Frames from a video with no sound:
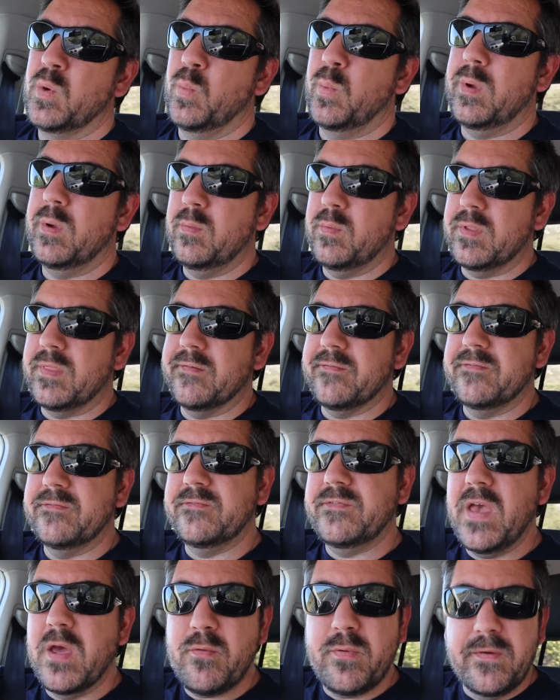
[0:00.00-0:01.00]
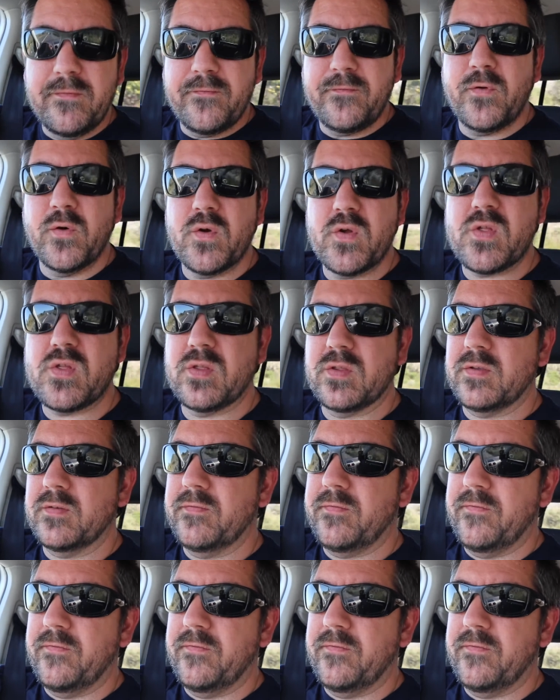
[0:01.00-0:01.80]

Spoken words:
we were the very first